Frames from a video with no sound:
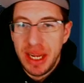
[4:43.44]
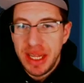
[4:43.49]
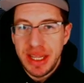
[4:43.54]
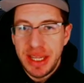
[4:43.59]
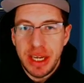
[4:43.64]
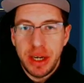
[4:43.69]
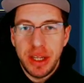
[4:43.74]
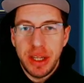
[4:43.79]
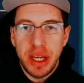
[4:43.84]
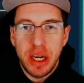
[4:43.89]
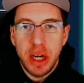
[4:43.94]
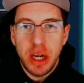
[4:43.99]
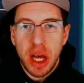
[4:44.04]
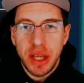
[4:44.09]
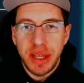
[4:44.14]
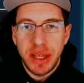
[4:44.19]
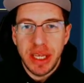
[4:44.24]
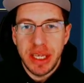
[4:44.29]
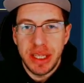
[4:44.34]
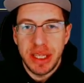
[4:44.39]
They're
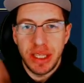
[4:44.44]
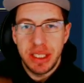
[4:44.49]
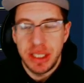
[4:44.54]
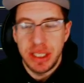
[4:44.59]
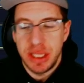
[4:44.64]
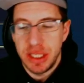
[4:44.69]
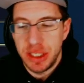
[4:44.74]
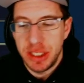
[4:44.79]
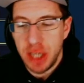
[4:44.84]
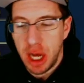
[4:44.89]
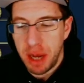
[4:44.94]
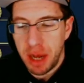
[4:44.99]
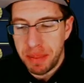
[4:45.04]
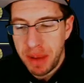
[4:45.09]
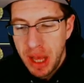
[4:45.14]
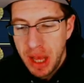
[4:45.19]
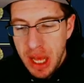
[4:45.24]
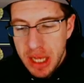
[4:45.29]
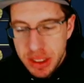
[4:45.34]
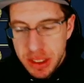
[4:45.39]
not the top.
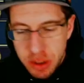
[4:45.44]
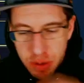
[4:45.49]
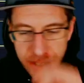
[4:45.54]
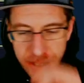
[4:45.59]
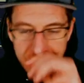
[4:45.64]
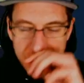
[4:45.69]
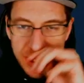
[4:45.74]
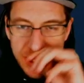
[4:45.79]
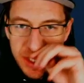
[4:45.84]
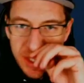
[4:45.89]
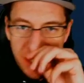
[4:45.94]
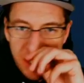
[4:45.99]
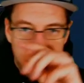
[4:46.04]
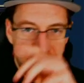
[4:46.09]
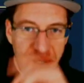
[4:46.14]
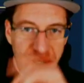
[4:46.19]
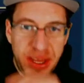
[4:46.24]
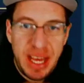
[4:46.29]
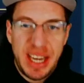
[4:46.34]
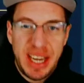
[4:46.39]
So here's the deal
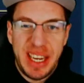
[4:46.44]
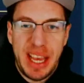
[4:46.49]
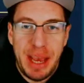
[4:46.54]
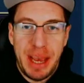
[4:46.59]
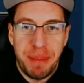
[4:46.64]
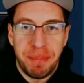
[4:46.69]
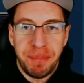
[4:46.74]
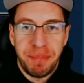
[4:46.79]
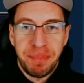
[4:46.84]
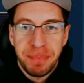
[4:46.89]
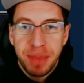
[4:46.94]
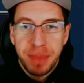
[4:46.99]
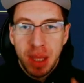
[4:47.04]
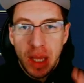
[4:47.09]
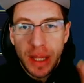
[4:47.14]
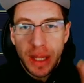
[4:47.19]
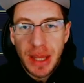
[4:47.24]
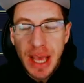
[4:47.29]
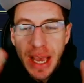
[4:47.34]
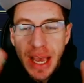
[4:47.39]
with Endgame.
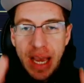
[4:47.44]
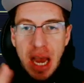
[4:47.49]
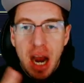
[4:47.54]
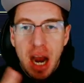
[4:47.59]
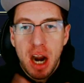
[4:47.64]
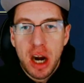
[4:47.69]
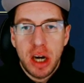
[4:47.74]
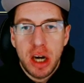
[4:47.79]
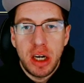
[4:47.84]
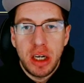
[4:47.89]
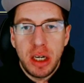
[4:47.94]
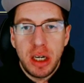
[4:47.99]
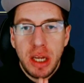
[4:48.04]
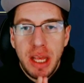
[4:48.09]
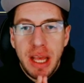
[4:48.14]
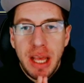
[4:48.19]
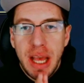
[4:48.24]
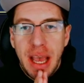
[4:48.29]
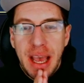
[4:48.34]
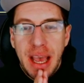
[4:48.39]
They are
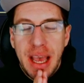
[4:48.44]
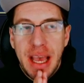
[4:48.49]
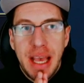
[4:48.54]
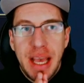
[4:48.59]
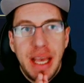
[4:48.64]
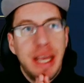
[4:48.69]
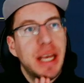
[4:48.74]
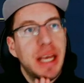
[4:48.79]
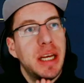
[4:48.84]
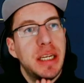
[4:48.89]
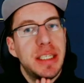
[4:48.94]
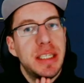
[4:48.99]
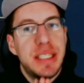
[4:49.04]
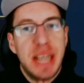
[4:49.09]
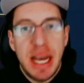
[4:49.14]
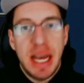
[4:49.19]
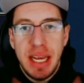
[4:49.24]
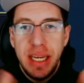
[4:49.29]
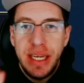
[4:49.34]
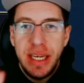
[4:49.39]
a
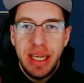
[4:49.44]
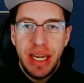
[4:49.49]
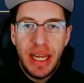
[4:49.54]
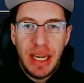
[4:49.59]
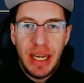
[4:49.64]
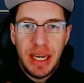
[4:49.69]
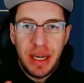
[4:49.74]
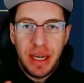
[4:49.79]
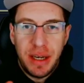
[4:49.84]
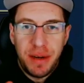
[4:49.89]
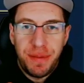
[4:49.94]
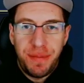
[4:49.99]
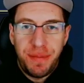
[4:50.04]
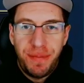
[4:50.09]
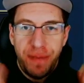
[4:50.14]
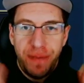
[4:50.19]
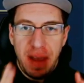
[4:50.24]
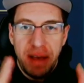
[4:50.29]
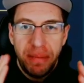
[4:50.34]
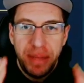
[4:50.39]
tight-knit,
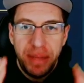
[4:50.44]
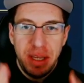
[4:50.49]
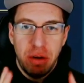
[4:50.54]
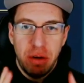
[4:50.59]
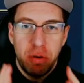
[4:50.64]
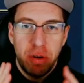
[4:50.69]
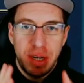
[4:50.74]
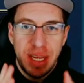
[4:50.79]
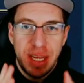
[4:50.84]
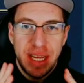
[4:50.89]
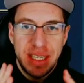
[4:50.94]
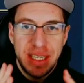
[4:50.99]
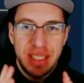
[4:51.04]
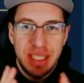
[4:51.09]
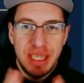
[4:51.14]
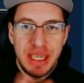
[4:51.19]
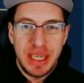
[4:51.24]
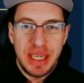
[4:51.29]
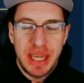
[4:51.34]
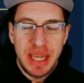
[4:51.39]

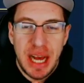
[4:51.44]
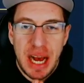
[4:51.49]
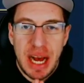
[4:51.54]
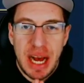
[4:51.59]
family-oriented